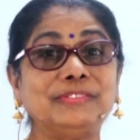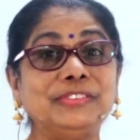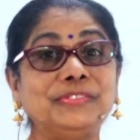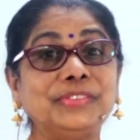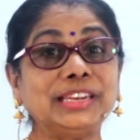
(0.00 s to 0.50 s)

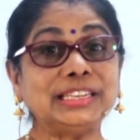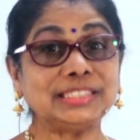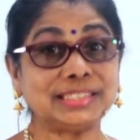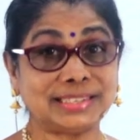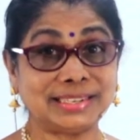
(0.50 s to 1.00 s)
We
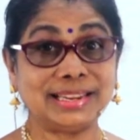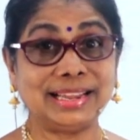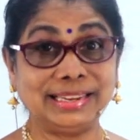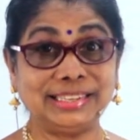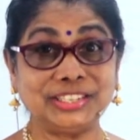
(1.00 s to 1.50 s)
finished
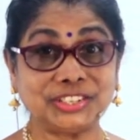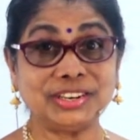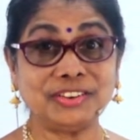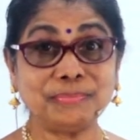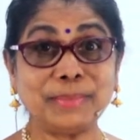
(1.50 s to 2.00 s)

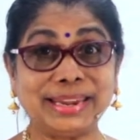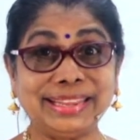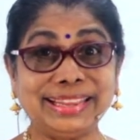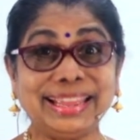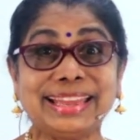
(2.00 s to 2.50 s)
addition of
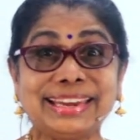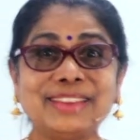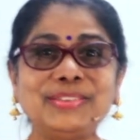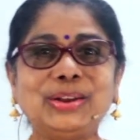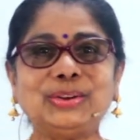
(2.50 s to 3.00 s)
money,
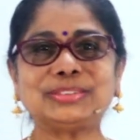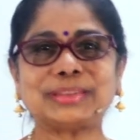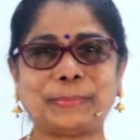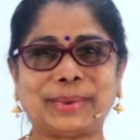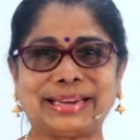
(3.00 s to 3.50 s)
now we'll do
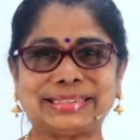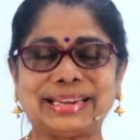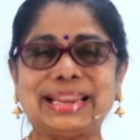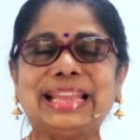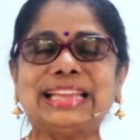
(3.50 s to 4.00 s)

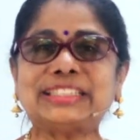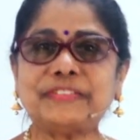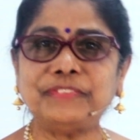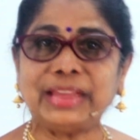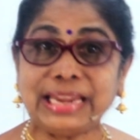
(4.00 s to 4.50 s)
subtraction. It's a
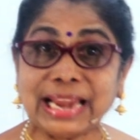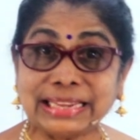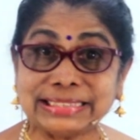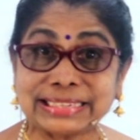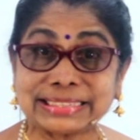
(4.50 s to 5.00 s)
very
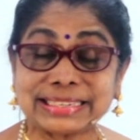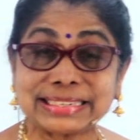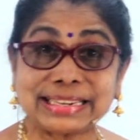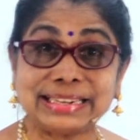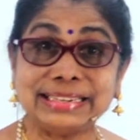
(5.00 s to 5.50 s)
nice
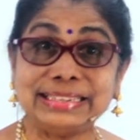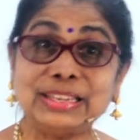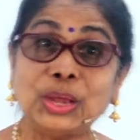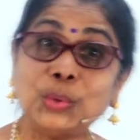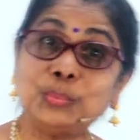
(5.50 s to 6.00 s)
exercise,
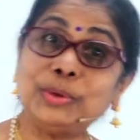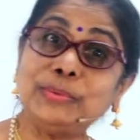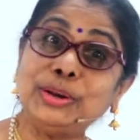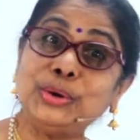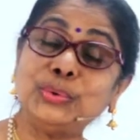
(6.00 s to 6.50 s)
we
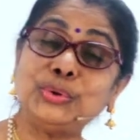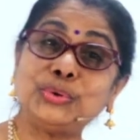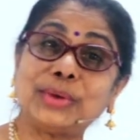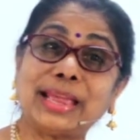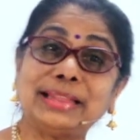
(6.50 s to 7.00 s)
will do it
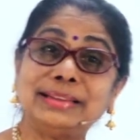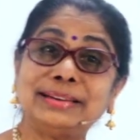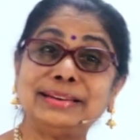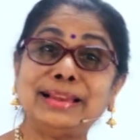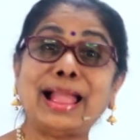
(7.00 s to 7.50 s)

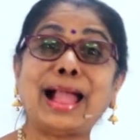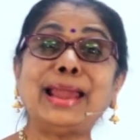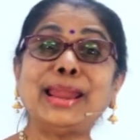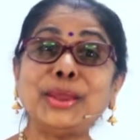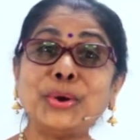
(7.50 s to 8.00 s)
together
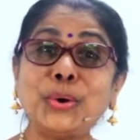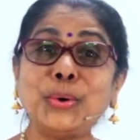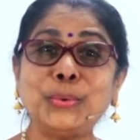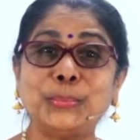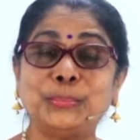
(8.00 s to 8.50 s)
and I
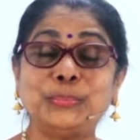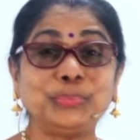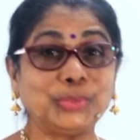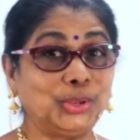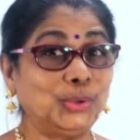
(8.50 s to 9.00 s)
hope
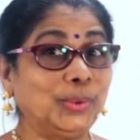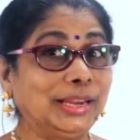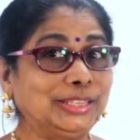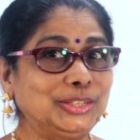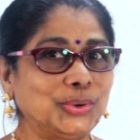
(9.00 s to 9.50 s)
you will
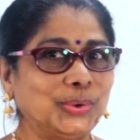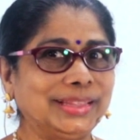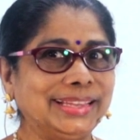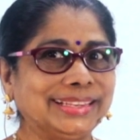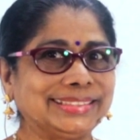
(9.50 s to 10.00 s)
enjoy
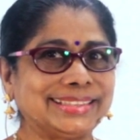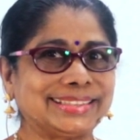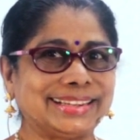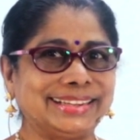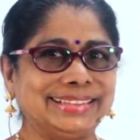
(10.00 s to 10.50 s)
the
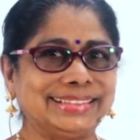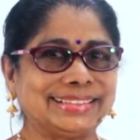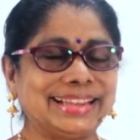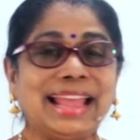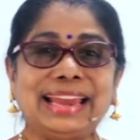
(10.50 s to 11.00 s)
exercise.
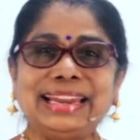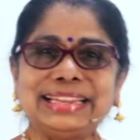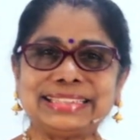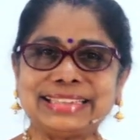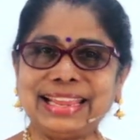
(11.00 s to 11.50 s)

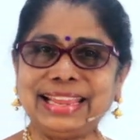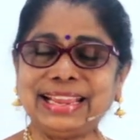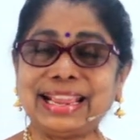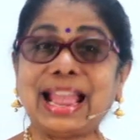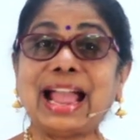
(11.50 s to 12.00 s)
Let's take
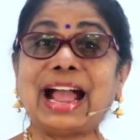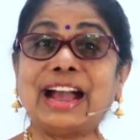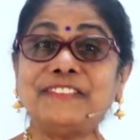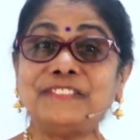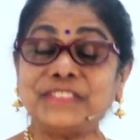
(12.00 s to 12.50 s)

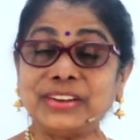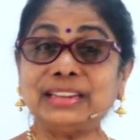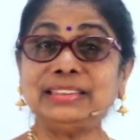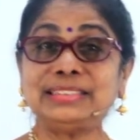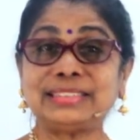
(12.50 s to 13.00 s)
a
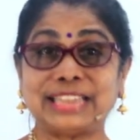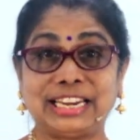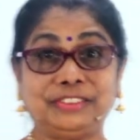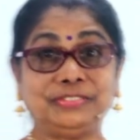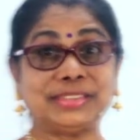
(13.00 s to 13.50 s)
first
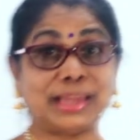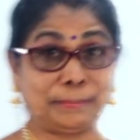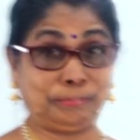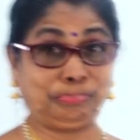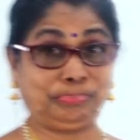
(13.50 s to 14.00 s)
set of
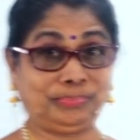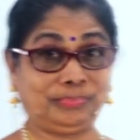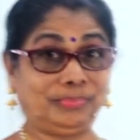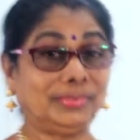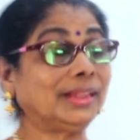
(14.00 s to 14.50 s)
sums.
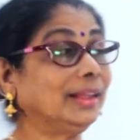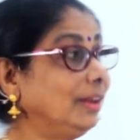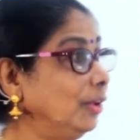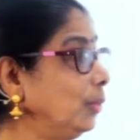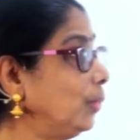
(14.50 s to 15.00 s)

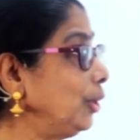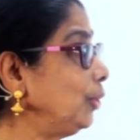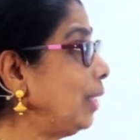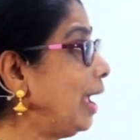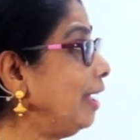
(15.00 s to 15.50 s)
Look what
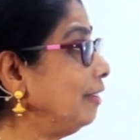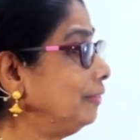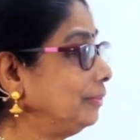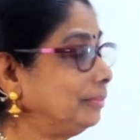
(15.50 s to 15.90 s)
you have.